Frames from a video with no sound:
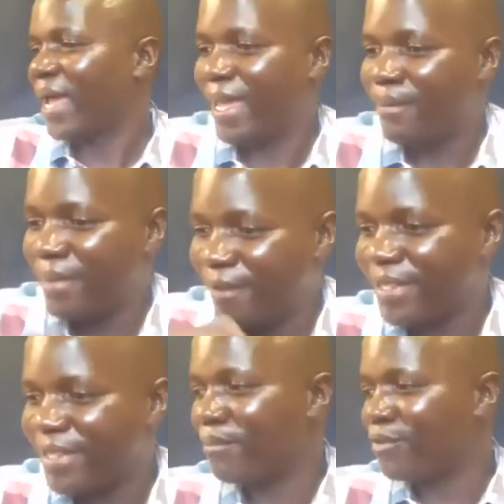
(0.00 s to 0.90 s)
I am
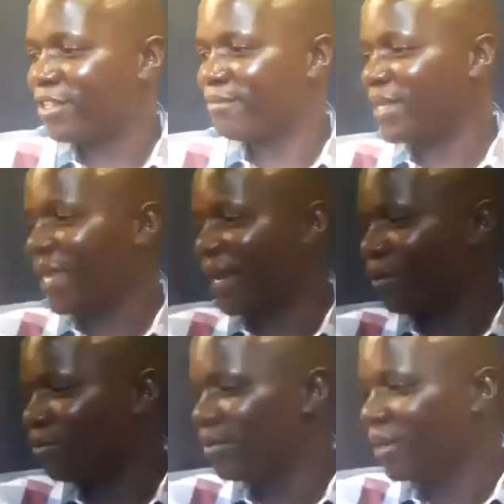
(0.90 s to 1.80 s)
having them with me
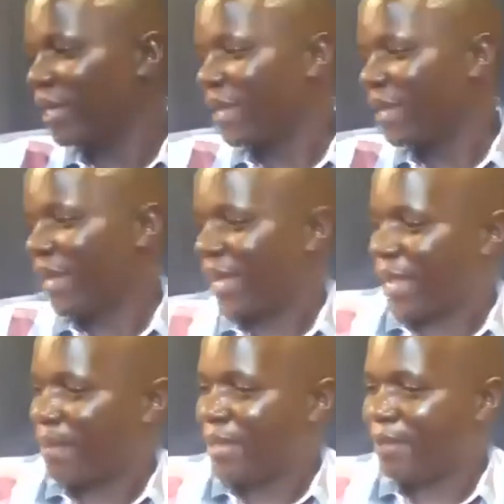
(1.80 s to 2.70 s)
now.
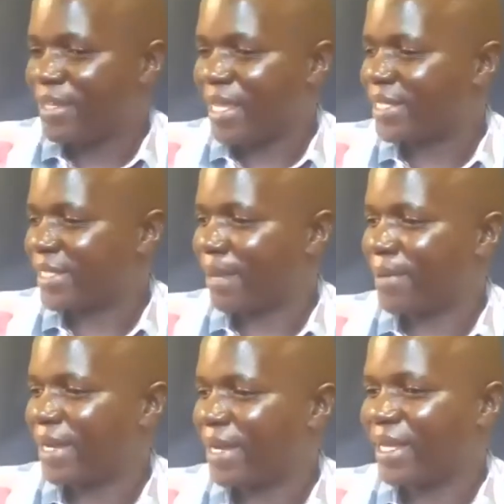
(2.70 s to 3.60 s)
I'm having a
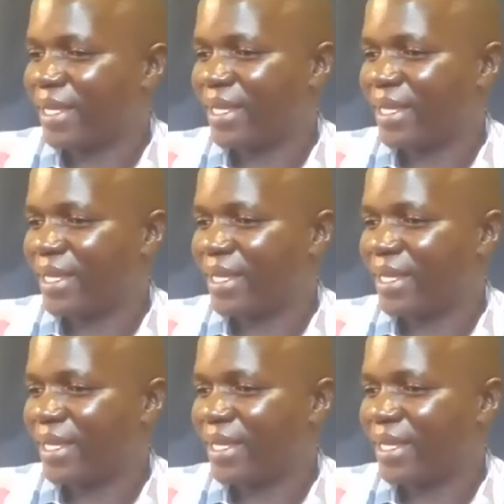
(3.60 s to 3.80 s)
sharpener.